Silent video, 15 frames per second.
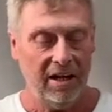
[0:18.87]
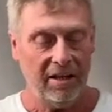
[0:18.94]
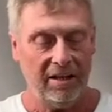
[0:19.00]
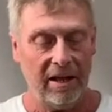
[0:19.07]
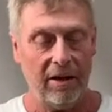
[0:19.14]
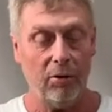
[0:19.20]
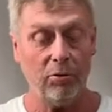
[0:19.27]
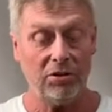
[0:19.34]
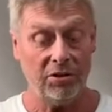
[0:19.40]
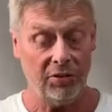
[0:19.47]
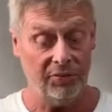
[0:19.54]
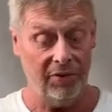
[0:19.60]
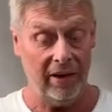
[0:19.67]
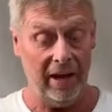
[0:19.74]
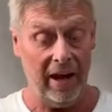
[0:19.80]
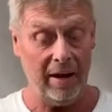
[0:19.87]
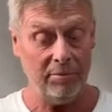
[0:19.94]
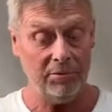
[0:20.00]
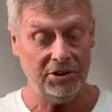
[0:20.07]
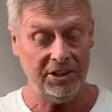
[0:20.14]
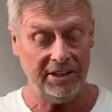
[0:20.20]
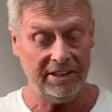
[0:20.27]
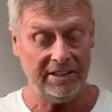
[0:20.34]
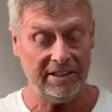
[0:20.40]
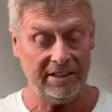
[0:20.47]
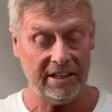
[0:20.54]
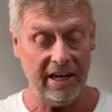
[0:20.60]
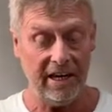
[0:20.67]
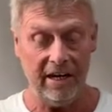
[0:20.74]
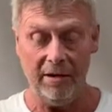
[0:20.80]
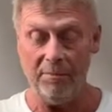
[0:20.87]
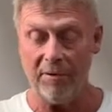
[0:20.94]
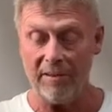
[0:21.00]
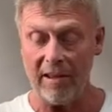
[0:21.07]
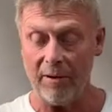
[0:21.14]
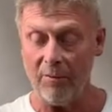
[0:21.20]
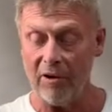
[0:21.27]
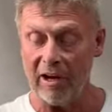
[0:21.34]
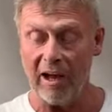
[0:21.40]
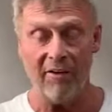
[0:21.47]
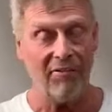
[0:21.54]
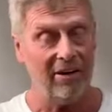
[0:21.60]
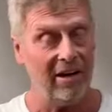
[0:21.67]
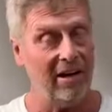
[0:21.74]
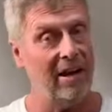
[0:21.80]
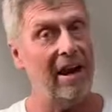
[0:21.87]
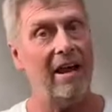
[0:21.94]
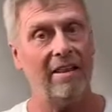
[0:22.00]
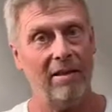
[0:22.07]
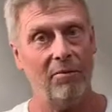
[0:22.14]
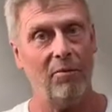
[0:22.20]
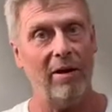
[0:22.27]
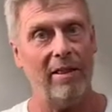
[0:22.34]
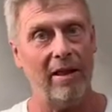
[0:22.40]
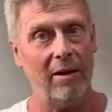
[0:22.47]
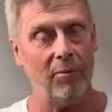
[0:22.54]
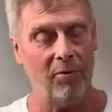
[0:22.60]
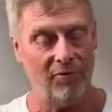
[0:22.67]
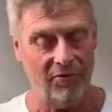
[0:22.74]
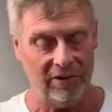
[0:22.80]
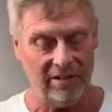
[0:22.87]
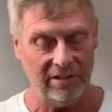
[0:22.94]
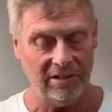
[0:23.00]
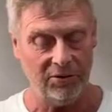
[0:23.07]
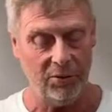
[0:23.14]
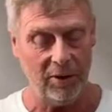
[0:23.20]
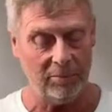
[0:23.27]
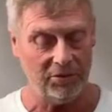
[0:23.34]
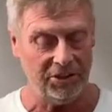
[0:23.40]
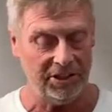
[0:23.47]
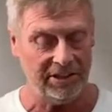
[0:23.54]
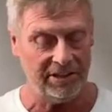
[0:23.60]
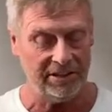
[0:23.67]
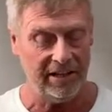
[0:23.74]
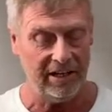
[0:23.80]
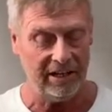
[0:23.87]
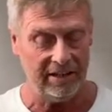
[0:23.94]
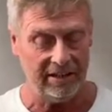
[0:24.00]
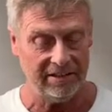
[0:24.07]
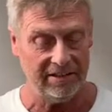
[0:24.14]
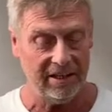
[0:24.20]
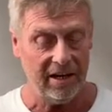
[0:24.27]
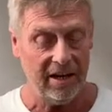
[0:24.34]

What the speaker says: They also fit MGC, but they were covered in leather when they were fitted to MGCs.